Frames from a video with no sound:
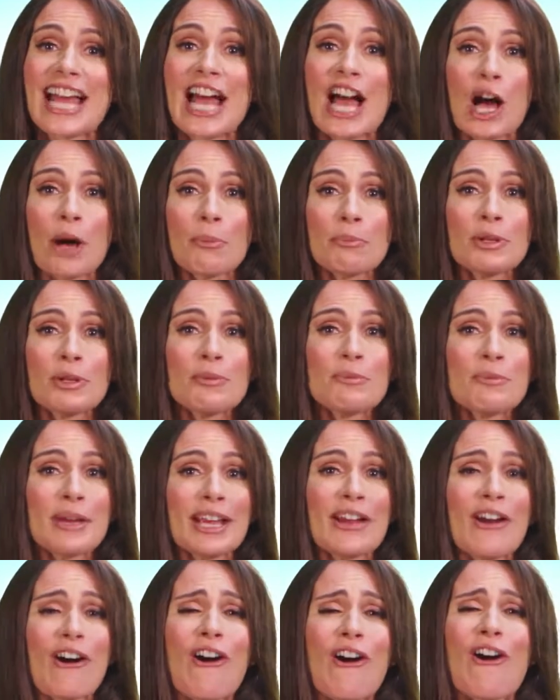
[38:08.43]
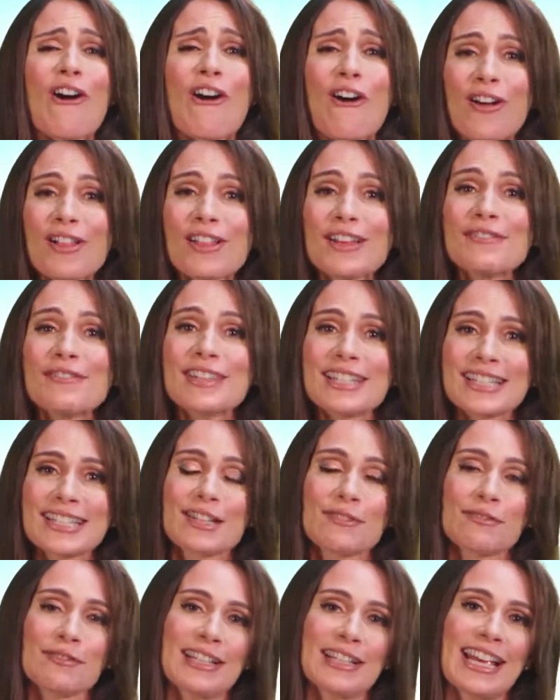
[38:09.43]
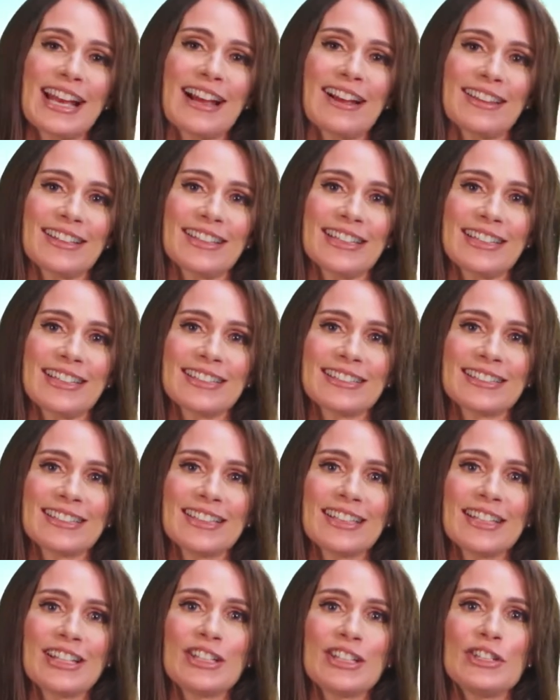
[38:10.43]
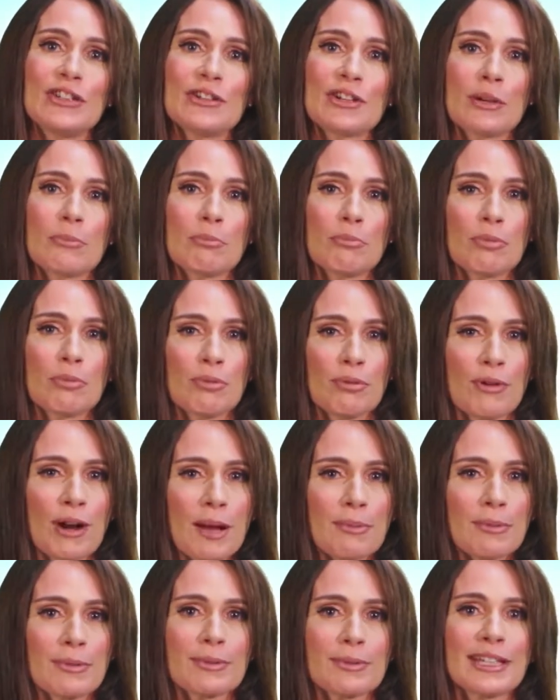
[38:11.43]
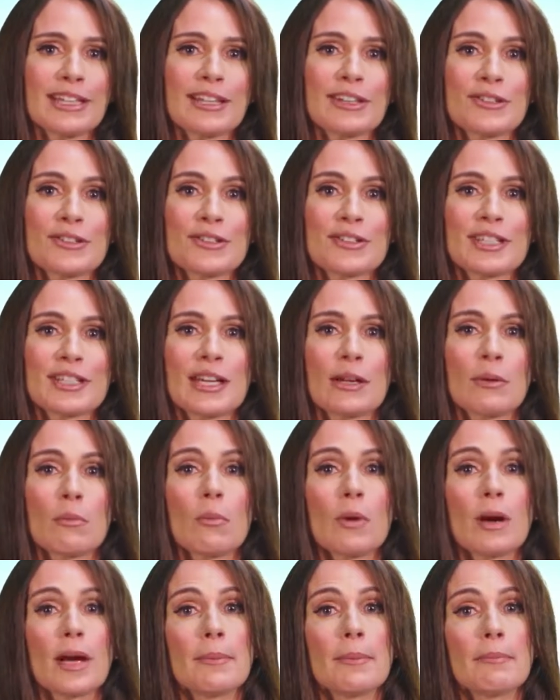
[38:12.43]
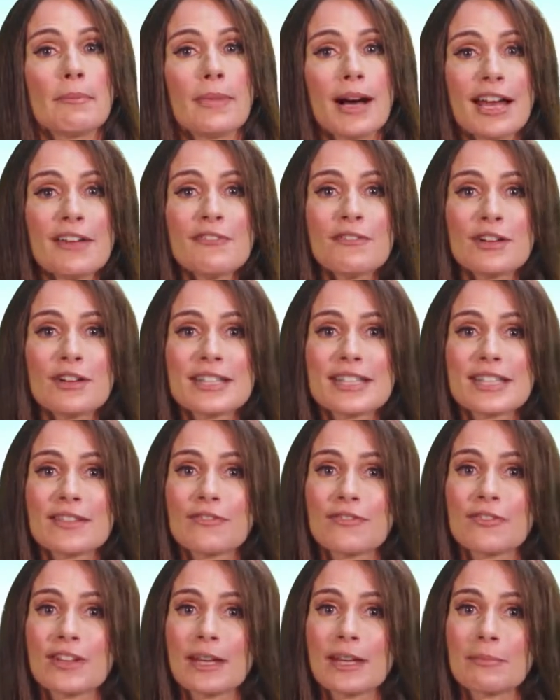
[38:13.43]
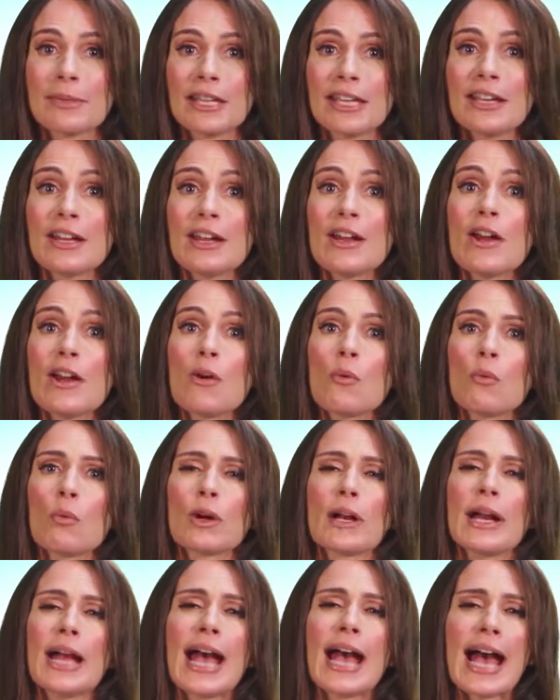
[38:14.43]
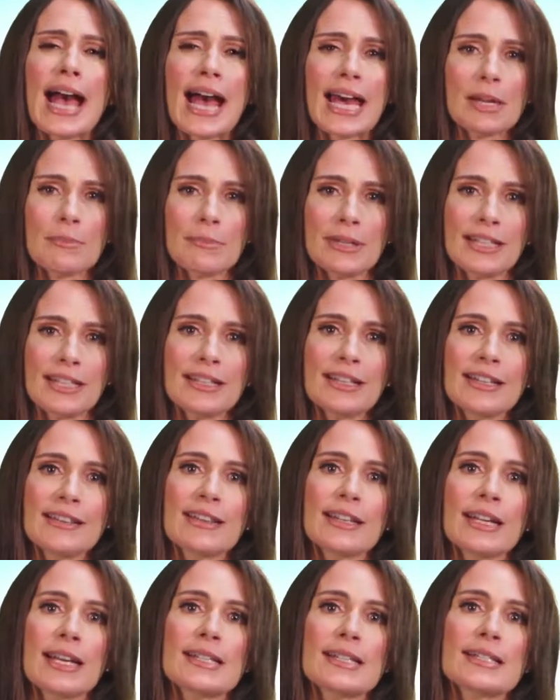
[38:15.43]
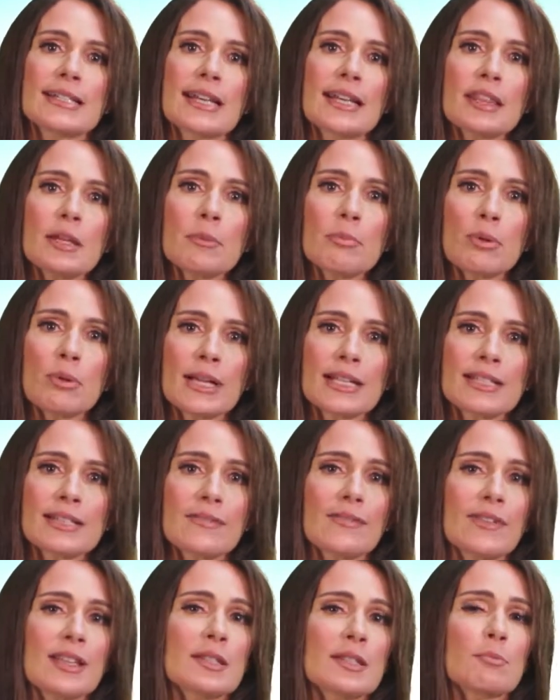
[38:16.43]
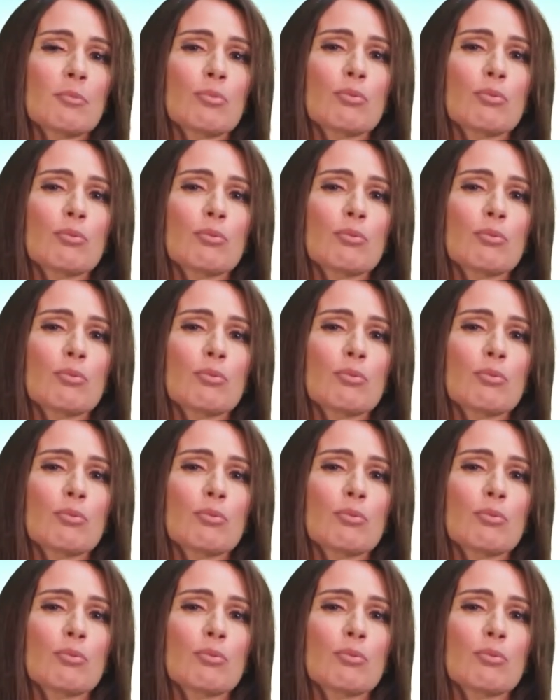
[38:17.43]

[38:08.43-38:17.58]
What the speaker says: to help you make all of this a reality, you can probably understand why my friends and family were adamant that I set the price of this